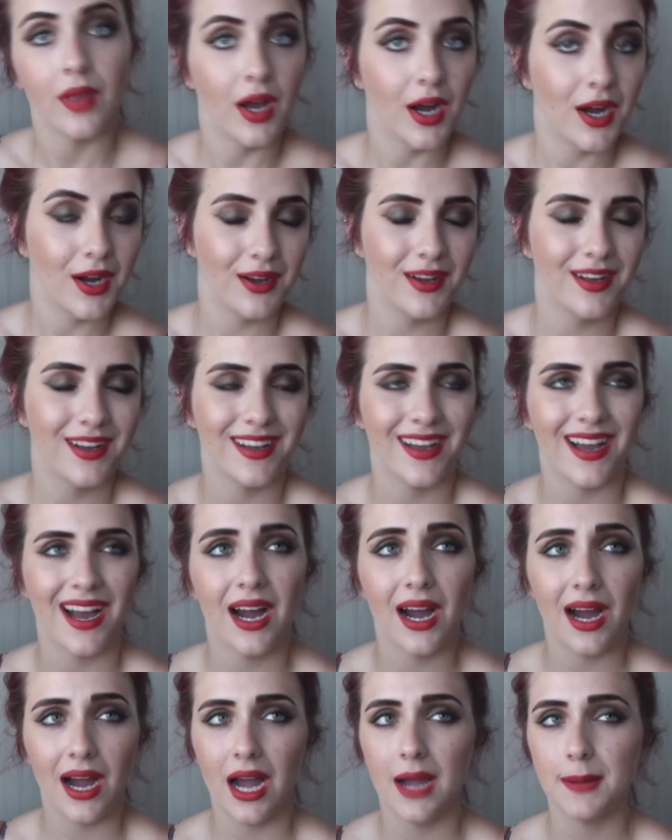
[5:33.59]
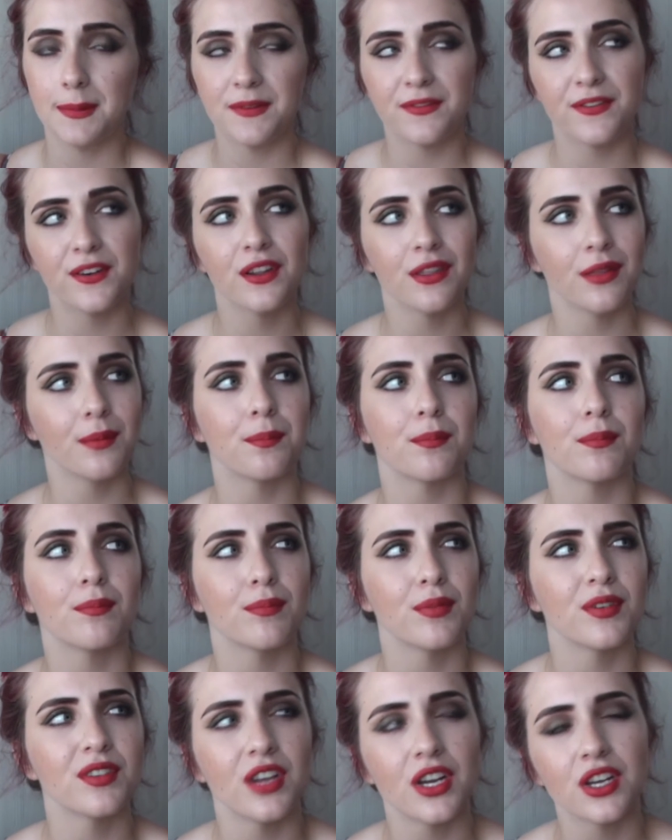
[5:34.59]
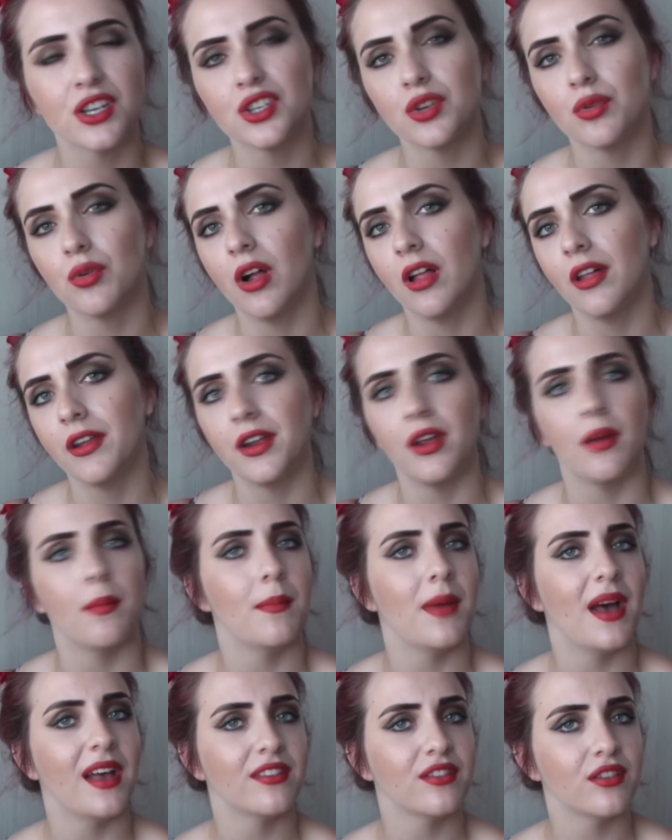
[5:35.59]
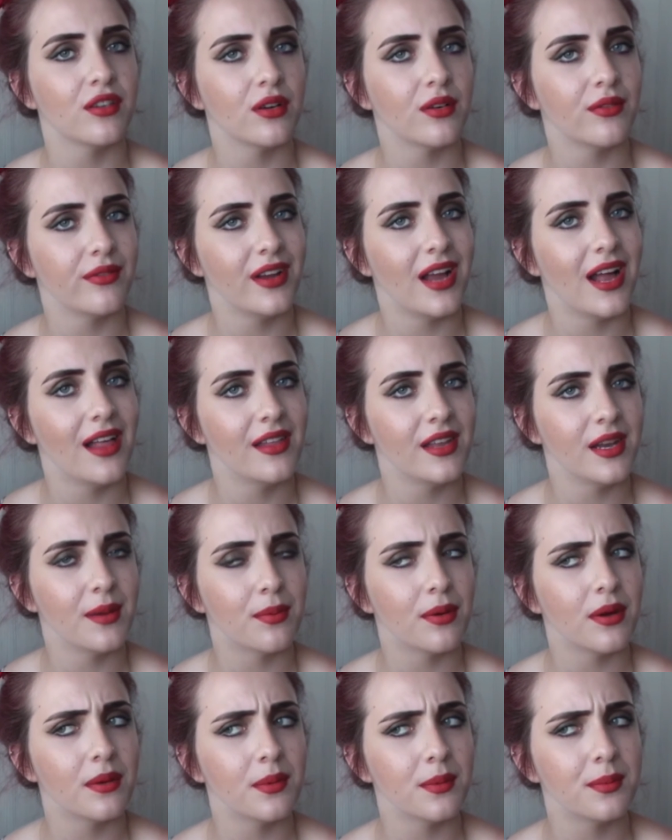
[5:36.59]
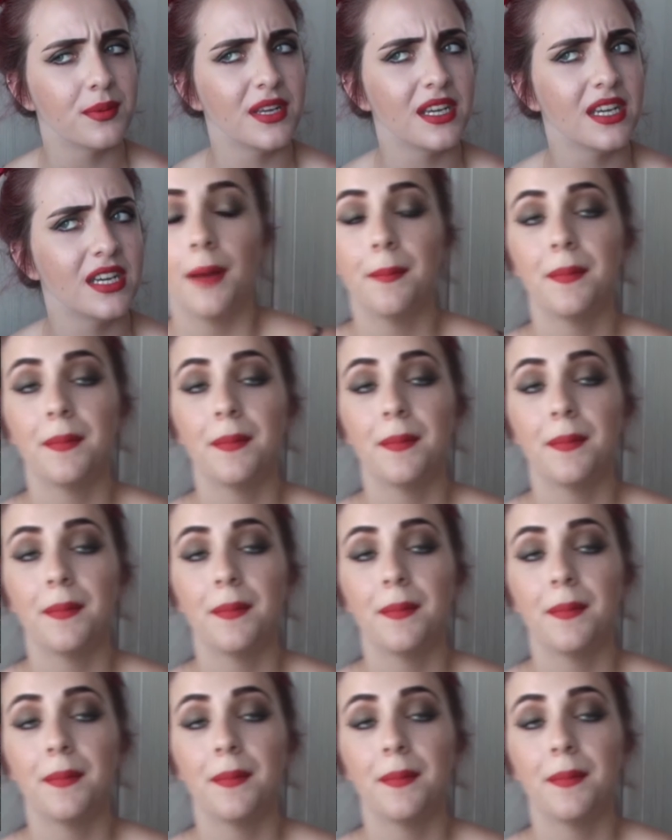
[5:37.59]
I prefer the production quality on Master of Reality, probably.